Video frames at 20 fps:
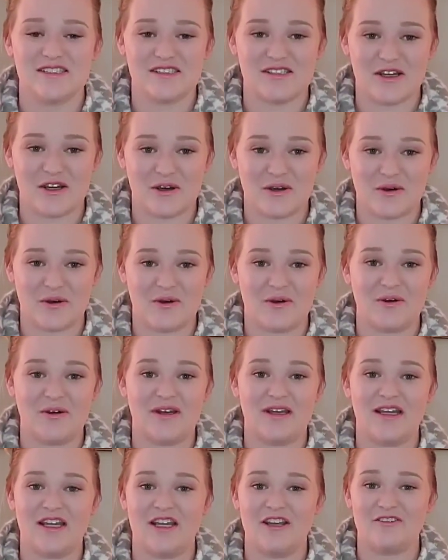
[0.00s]
So
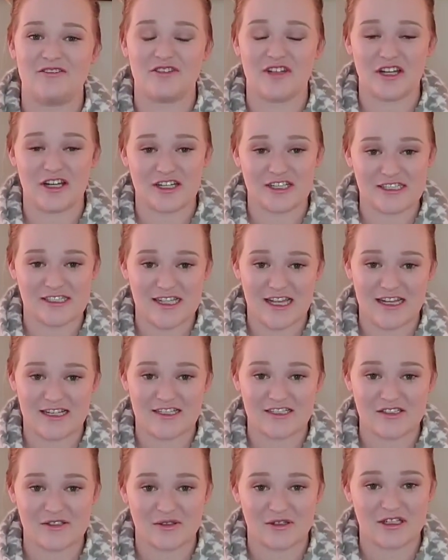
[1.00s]
if there's
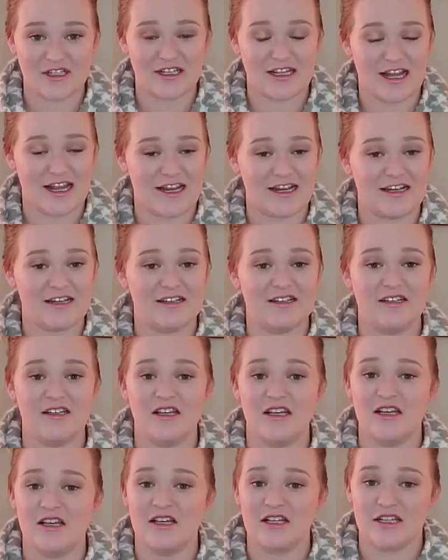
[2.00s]
any sort of line,
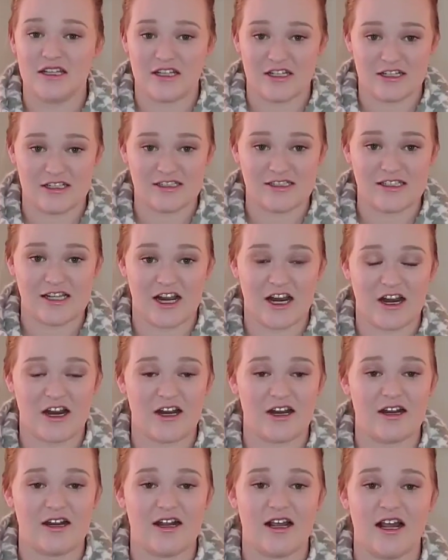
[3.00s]

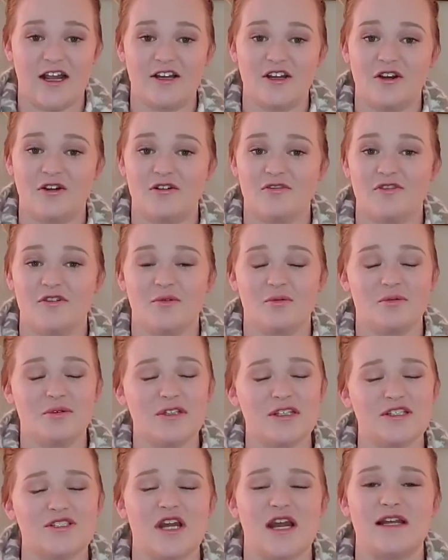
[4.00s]
there. I know if you're
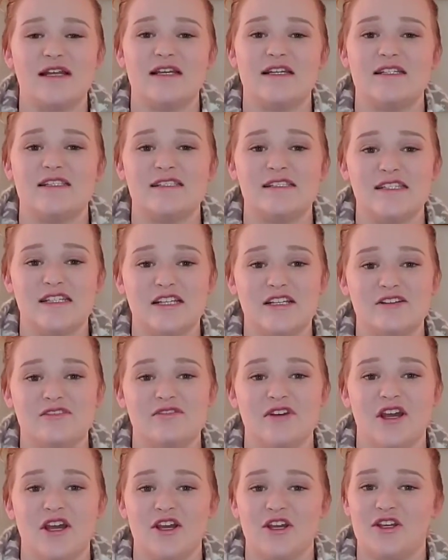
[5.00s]
really trying to conceive,
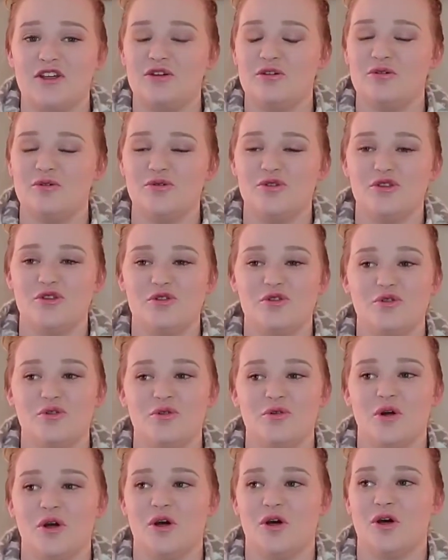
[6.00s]
you
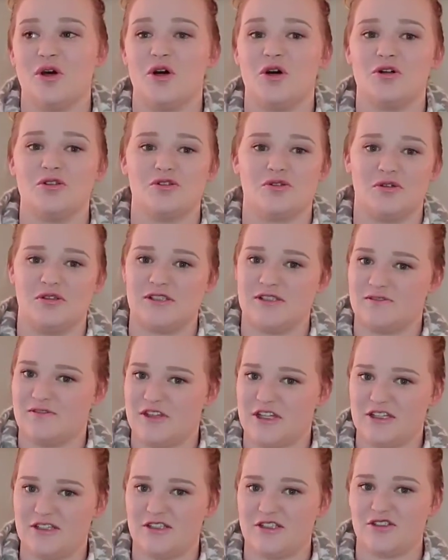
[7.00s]
do all sorts of
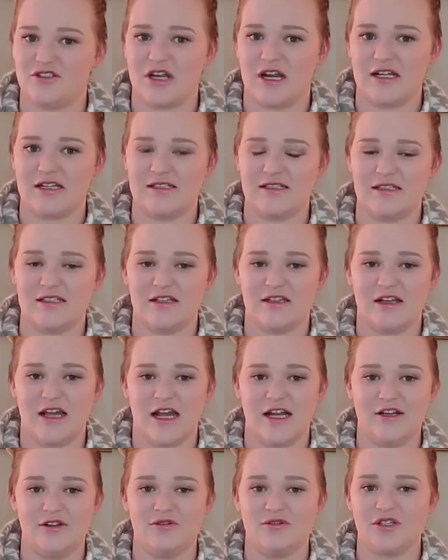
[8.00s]
things to try to see a
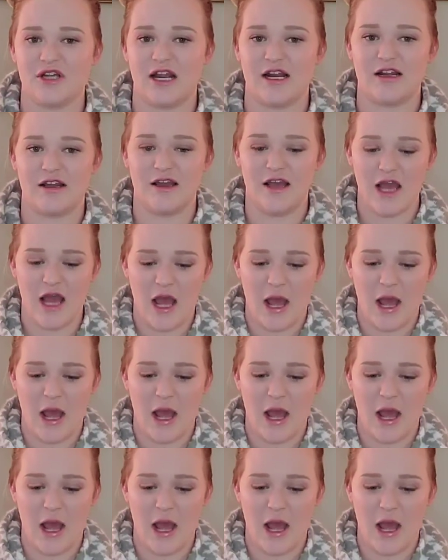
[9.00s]
line. You try to